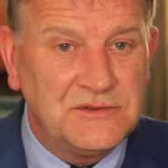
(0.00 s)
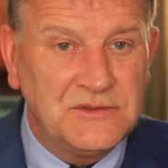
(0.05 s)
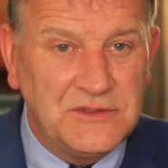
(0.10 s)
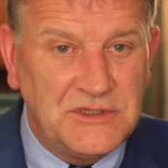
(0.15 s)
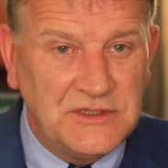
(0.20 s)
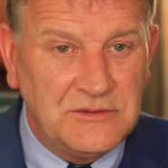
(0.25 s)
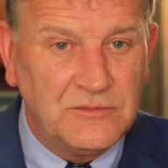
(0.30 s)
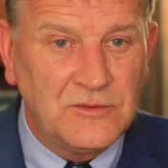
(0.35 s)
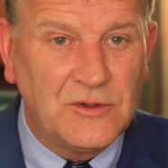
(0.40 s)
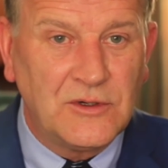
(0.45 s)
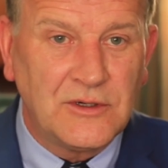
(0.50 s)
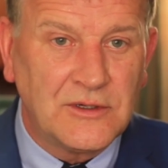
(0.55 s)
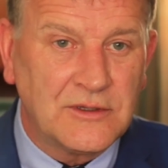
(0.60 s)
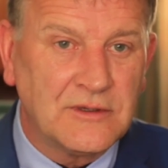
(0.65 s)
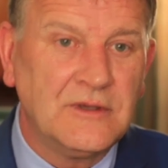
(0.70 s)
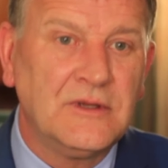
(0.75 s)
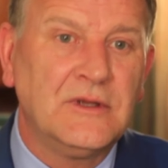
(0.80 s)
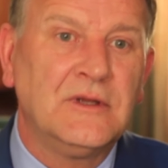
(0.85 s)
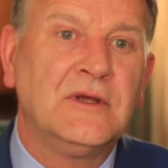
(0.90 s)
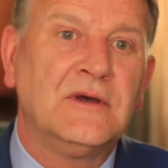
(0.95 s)
deep water
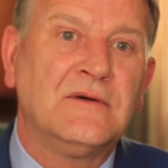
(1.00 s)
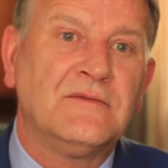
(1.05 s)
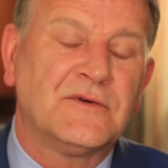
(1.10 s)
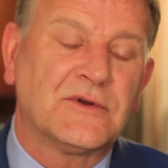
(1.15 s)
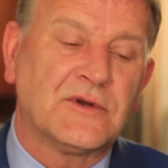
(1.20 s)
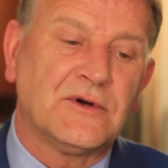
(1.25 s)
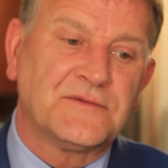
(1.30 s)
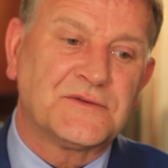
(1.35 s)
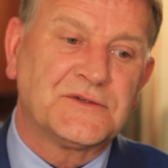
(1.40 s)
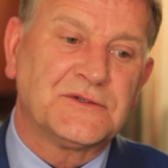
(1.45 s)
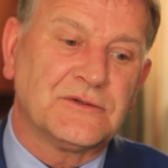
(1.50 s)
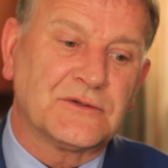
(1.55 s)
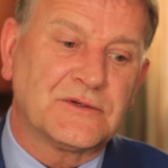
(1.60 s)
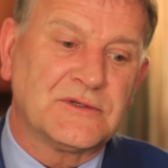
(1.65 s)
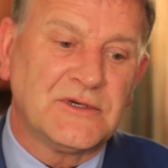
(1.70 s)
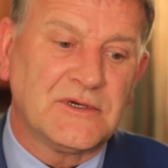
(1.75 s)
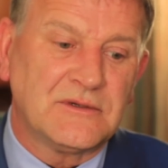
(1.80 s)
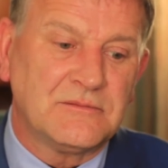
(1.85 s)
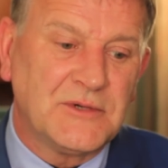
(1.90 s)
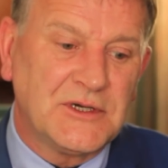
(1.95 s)
for offshore
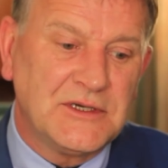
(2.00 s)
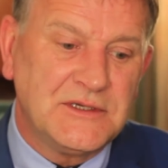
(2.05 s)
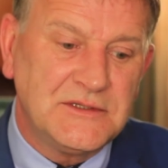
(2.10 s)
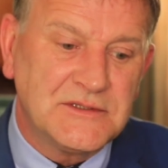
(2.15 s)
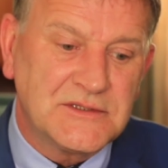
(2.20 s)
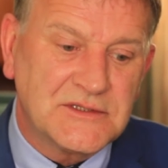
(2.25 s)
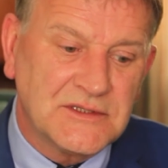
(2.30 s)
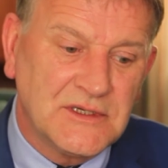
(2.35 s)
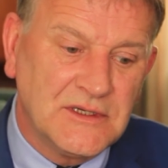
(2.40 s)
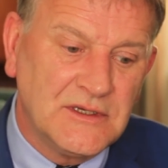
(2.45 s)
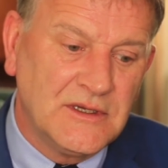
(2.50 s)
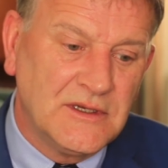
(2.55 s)
turbines.